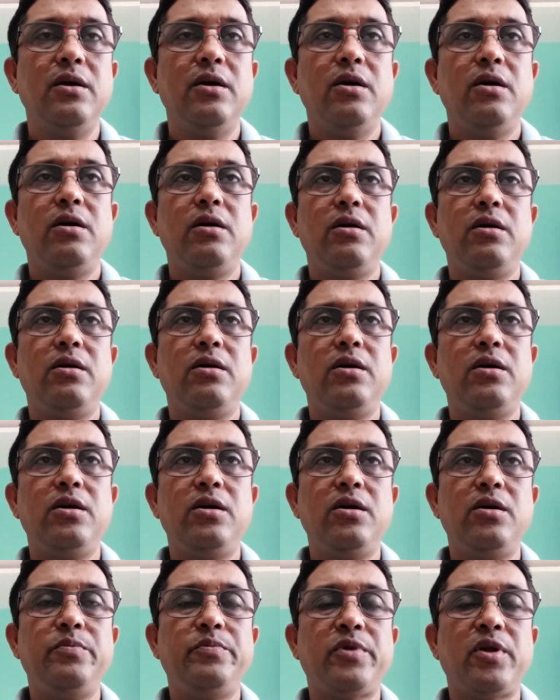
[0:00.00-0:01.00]

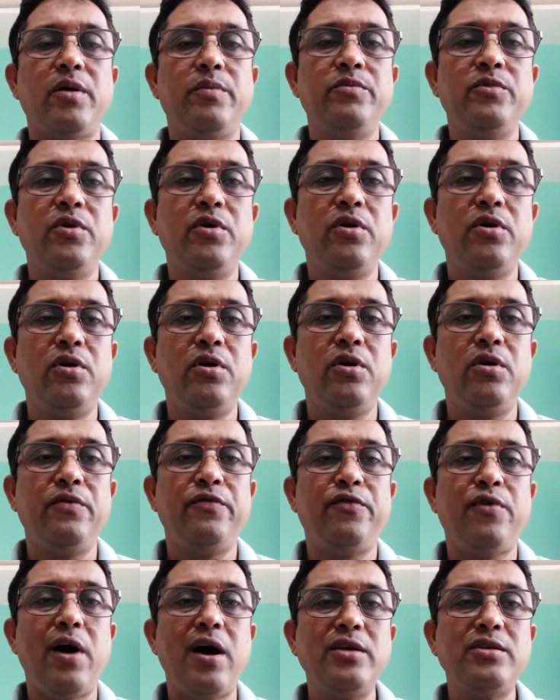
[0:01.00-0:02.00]
from the
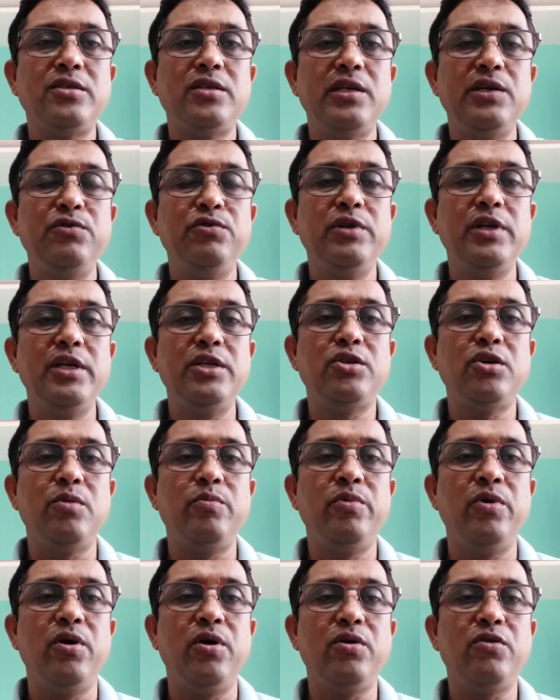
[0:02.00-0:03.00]
first unit of
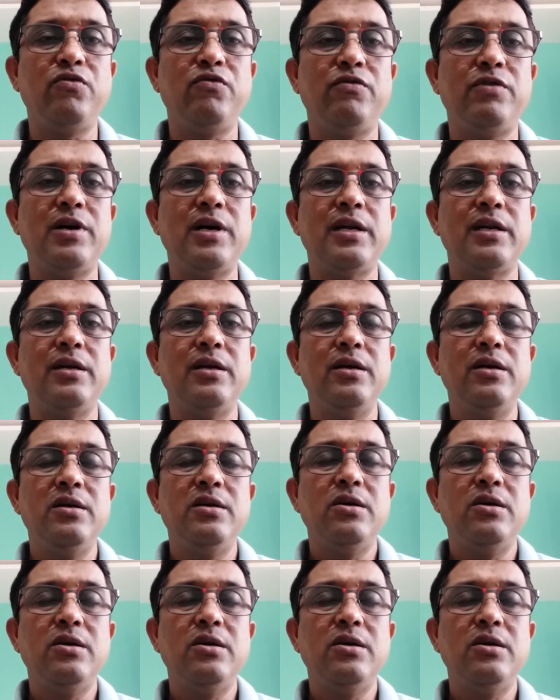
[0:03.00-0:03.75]
block 1